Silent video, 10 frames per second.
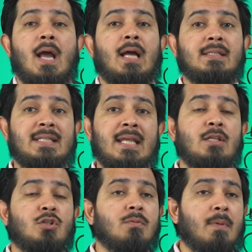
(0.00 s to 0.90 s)
I'd say
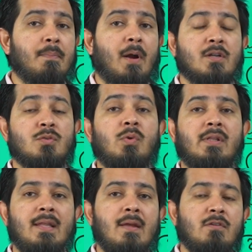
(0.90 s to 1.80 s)
this to my buyers, we'll
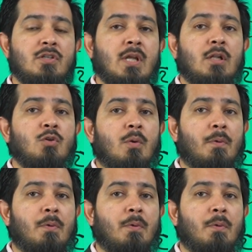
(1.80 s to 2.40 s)
never sell you a